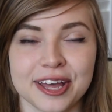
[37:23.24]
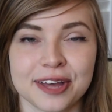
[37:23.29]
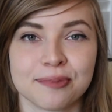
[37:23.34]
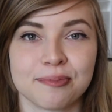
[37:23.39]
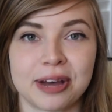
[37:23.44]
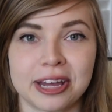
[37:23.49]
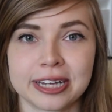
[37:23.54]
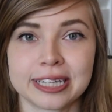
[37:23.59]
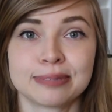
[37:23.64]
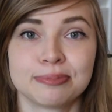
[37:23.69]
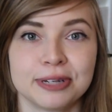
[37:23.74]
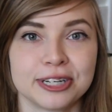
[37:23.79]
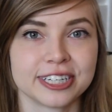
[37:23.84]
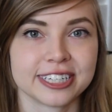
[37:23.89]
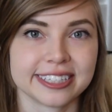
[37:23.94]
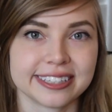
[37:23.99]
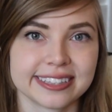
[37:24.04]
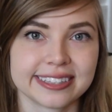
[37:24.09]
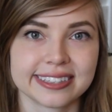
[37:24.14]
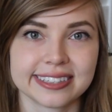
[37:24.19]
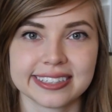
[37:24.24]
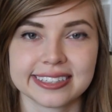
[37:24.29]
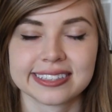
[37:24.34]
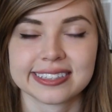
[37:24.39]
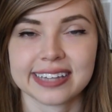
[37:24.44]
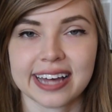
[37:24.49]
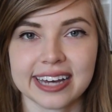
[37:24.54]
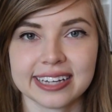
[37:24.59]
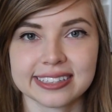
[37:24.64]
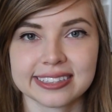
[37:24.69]
my experience
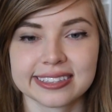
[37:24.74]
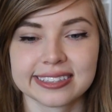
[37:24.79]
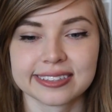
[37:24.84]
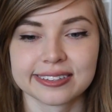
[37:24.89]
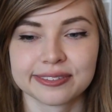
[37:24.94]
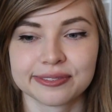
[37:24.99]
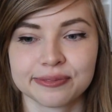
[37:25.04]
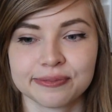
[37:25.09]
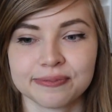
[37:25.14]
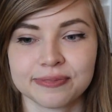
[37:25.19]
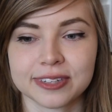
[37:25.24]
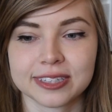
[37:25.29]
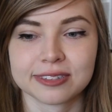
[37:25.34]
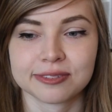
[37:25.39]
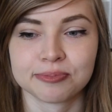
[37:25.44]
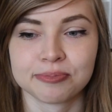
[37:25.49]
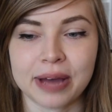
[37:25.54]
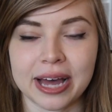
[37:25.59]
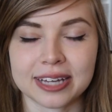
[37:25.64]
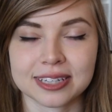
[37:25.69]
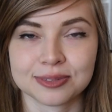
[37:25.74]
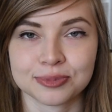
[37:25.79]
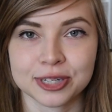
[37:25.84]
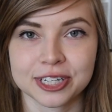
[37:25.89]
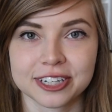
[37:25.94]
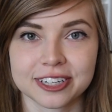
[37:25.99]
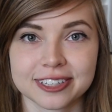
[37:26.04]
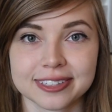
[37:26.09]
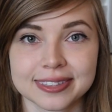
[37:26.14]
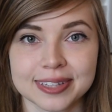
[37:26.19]
this past
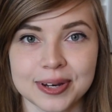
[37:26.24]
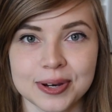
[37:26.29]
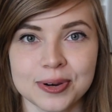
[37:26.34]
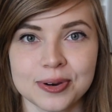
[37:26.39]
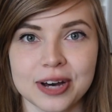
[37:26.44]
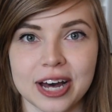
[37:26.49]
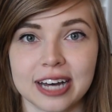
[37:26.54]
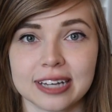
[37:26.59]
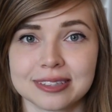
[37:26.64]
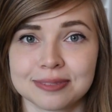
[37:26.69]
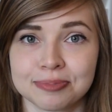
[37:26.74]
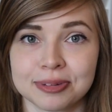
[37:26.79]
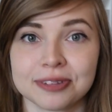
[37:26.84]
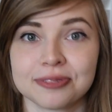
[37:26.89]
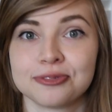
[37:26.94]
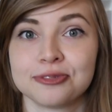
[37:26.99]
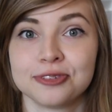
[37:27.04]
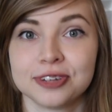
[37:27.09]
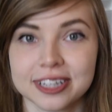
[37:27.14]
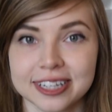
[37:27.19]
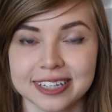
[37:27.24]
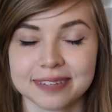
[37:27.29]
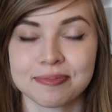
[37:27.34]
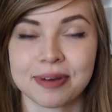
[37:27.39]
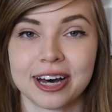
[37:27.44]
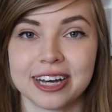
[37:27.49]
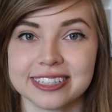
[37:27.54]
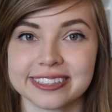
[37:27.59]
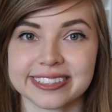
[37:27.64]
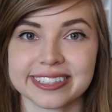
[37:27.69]
week or so has been really
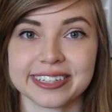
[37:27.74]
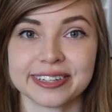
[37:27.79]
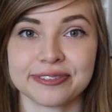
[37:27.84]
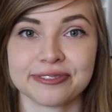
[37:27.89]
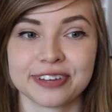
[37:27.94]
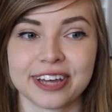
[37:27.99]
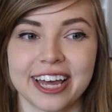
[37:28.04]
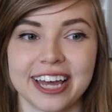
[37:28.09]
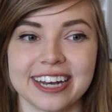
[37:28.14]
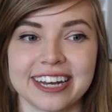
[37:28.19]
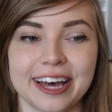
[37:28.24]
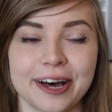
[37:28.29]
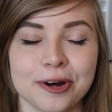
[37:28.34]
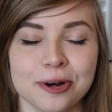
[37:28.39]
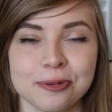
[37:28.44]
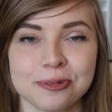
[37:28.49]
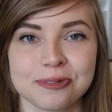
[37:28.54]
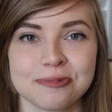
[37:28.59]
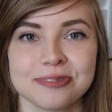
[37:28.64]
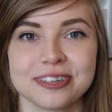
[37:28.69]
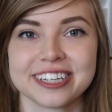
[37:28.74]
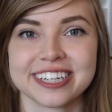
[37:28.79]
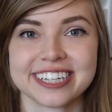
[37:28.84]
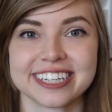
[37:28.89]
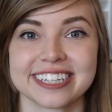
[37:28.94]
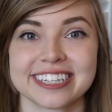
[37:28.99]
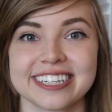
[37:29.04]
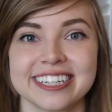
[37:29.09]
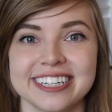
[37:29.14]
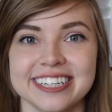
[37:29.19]
positive and helped
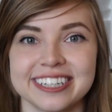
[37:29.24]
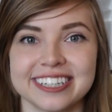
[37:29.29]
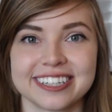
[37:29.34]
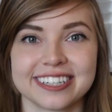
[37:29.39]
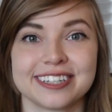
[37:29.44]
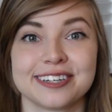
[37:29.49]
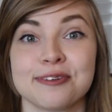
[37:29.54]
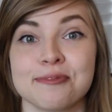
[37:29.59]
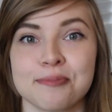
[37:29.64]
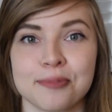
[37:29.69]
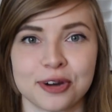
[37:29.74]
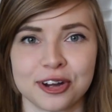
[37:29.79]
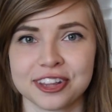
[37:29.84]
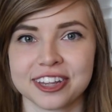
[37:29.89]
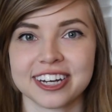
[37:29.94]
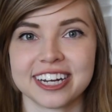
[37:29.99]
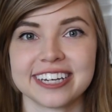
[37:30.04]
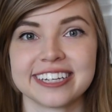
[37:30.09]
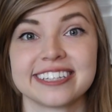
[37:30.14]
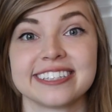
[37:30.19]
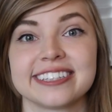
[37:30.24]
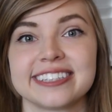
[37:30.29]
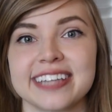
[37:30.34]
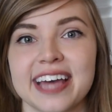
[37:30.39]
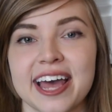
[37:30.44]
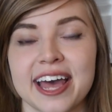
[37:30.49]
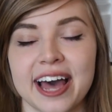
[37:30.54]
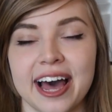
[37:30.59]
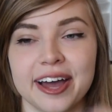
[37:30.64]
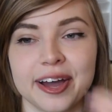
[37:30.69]
me more than I can
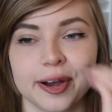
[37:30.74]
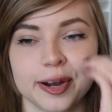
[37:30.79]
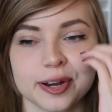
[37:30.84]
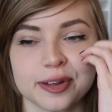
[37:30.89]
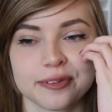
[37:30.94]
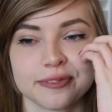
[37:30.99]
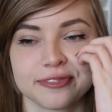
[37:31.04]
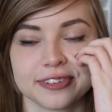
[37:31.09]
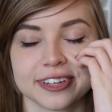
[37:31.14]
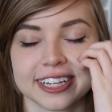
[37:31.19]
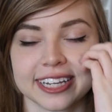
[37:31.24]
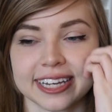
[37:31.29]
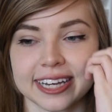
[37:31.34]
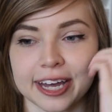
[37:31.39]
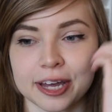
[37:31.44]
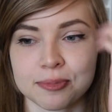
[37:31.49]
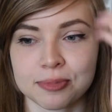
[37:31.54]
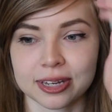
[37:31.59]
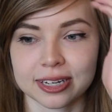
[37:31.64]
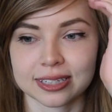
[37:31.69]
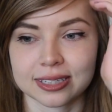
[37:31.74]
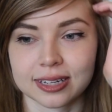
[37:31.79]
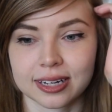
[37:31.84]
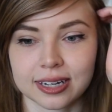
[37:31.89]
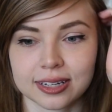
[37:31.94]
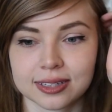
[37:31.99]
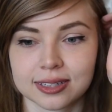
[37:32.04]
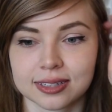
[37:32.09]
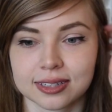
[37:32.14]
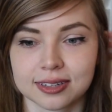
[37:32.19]
say. I already feel like I'm in
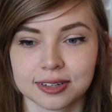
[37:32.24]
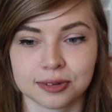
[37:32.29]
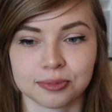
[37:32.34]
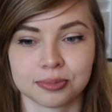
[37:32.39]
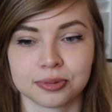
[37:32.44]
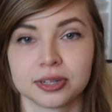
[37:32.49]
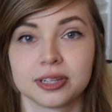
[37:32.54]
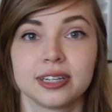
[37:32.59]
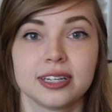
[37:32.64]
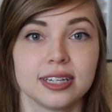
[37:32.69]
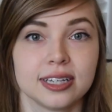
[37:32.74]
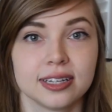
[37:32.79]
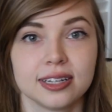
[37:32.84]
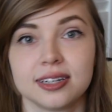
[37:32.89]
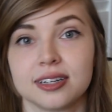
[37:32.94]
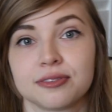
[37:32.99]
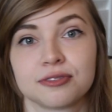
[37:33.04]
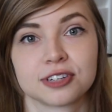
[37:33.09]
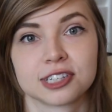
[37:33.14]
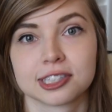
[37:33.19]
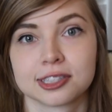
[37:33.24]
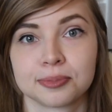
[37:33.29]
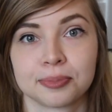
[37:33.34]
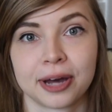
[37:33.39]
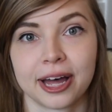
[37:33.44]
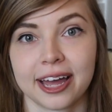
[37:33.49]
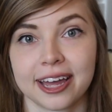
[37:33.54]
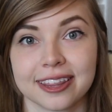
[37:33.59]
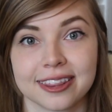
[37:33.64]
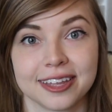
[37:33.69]
a completely different
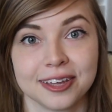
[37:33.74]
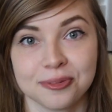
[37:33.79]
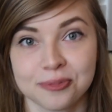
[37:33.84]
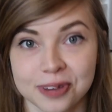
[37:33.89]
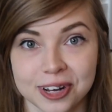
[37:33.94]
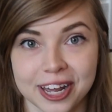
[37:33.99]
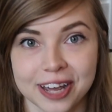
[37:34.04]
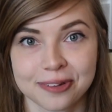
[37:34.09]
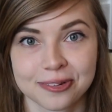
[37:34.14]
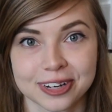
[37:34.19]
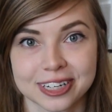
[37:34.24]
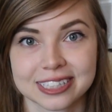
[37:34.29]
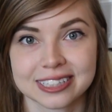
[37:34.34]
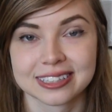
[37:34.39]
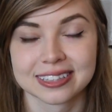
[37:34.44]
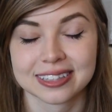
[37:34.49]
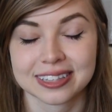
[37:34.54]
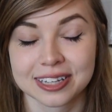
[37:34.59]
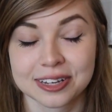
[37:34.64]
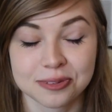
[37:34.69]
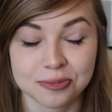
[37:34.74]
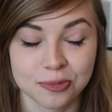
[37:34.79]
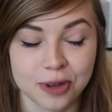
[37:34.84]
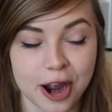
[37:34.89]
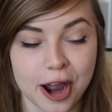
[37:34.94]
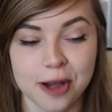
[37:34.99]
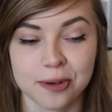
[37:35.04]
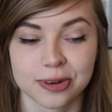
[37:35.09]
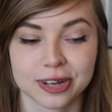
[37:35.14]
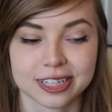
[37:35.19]
spot than where
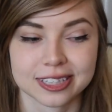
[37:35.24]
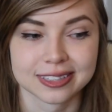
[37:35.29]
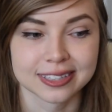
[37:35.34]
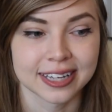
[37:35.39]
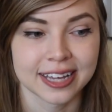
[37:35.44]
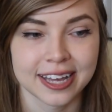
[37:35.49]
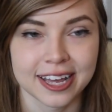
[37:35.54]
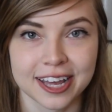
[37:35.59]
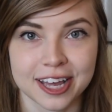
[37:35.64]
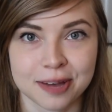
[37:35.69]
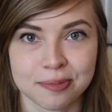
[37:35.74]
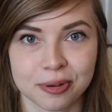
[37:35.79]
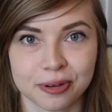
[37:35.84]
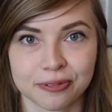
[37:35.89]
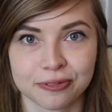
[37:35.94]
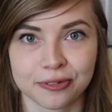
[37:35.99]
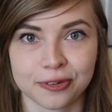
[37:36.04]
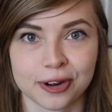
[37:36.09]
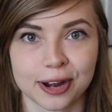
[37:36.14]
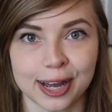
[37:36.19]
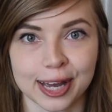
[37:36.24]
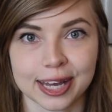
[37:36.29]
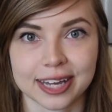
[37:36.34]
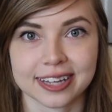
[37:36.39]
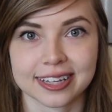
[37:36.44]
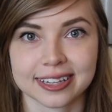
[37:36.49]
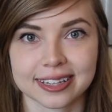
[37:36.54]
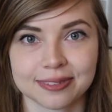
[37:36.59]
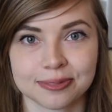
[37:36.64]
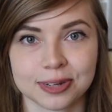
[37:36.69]
I was before
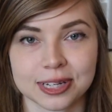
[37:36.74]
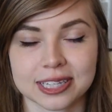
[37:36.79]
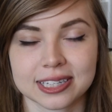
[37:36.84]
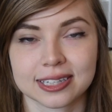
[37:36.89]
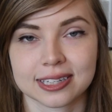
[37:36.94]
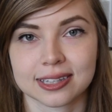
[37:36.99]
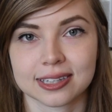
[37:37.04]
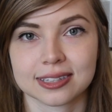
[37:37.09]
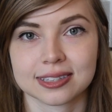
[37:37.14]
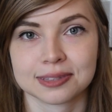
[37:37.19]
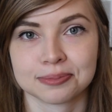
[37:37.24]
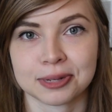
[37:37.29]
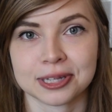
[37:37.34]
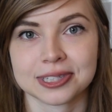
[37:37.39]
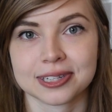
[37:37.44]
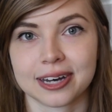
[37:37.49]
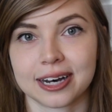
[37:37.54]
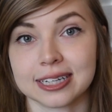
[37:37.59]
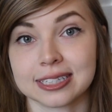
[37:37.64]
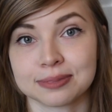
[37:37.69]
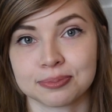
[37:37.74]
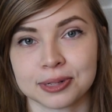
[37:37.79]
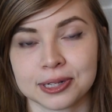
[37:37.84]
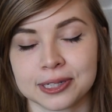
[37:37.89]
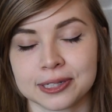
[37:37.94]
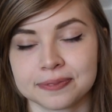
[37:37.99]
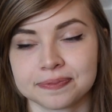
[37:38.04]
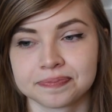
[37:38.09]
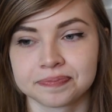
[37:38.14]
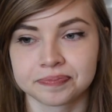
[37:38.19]
I went to this mental
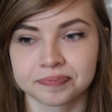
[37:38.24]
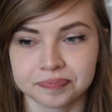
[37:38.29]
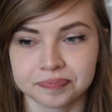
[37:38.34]
hospital.